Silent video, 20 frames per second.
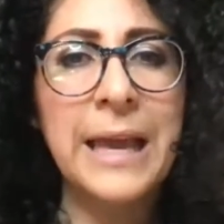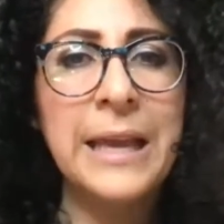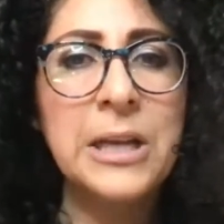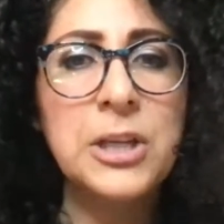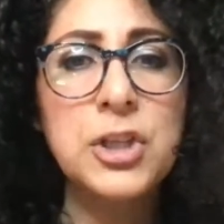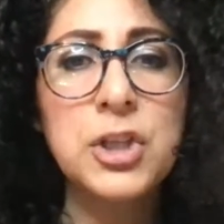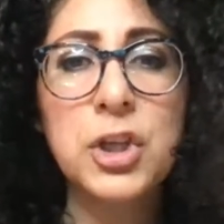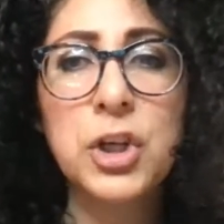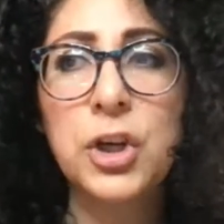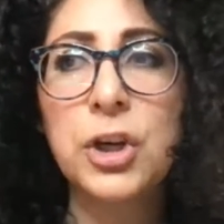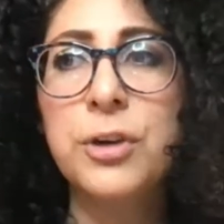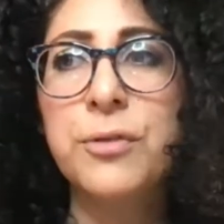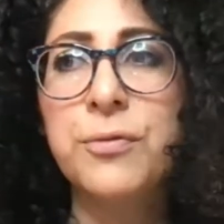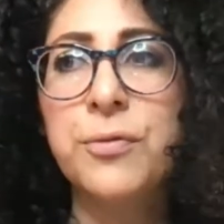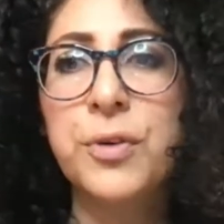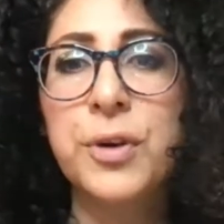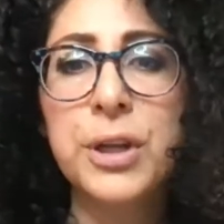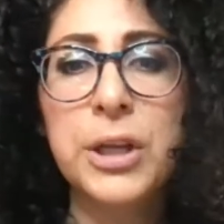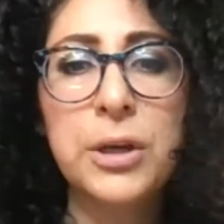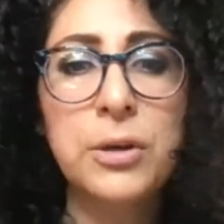and it's good
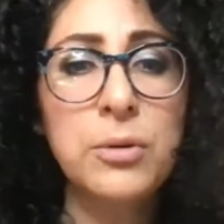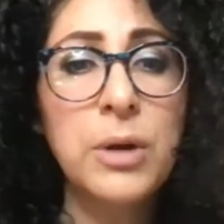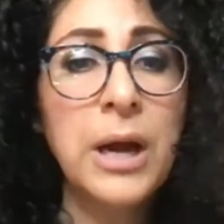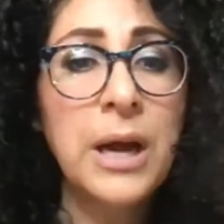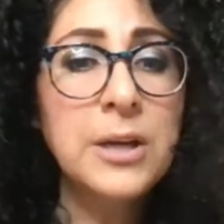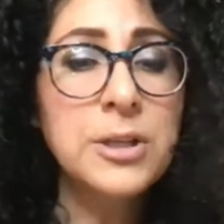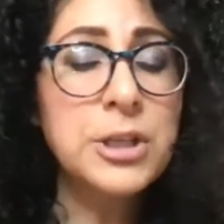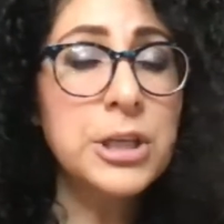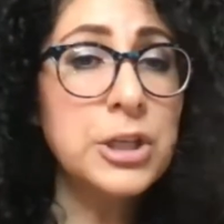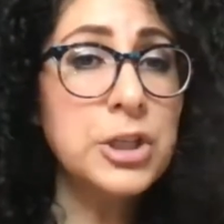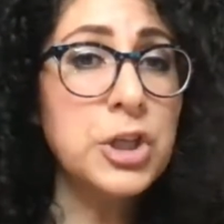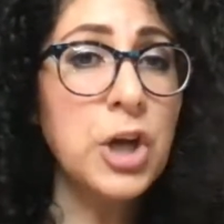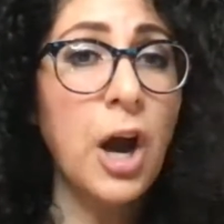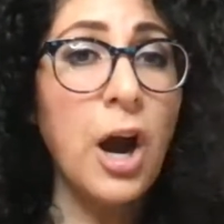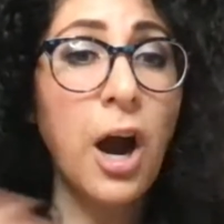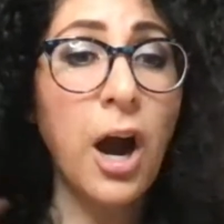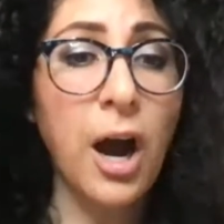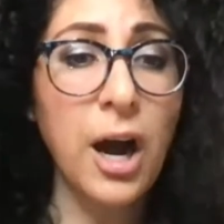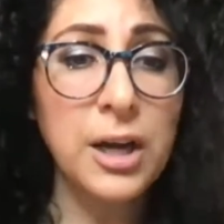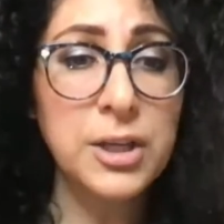for you to
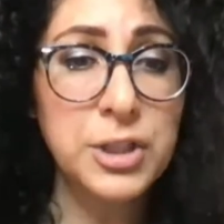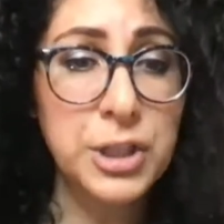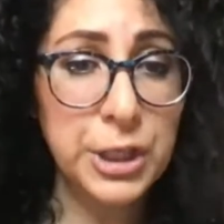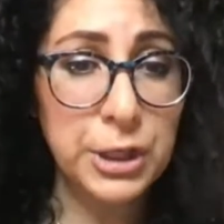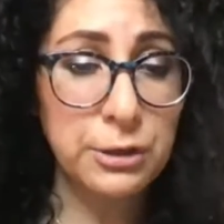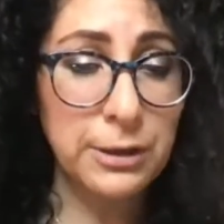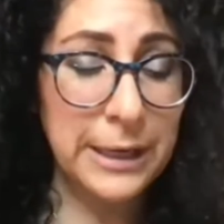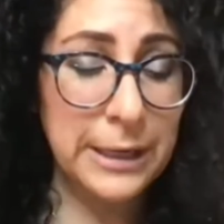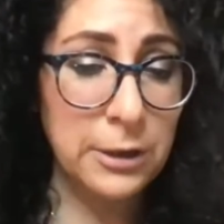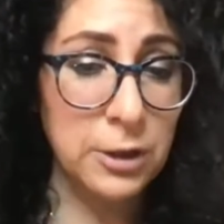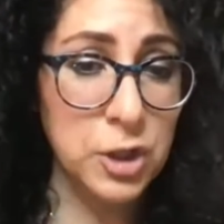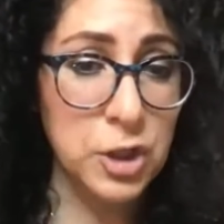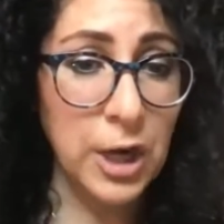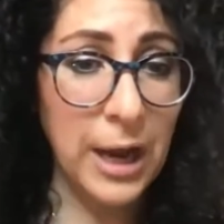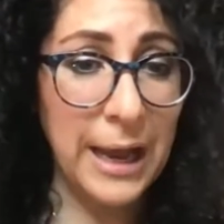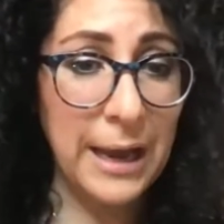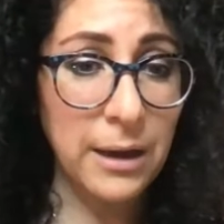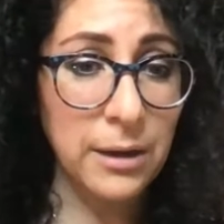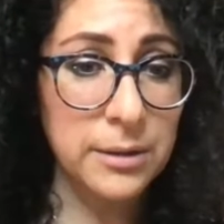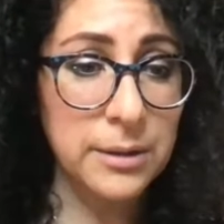talk to your inner
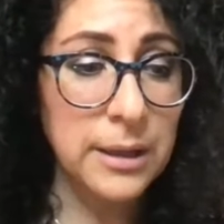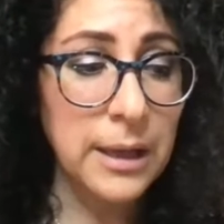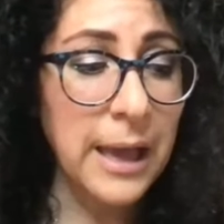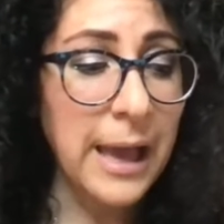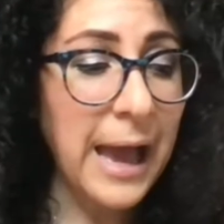child.